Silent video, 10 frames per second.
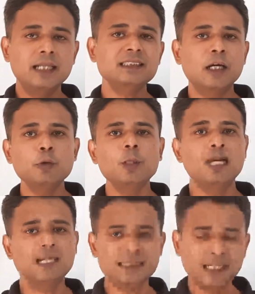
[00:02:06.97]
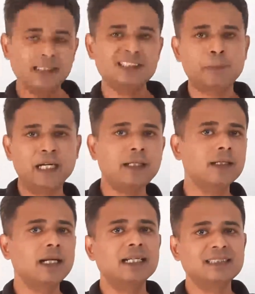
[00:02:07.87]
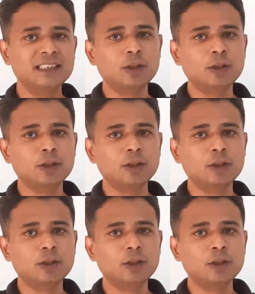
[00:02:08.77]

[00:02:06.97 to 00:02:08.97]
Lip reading: Guys, now you will understand this better as I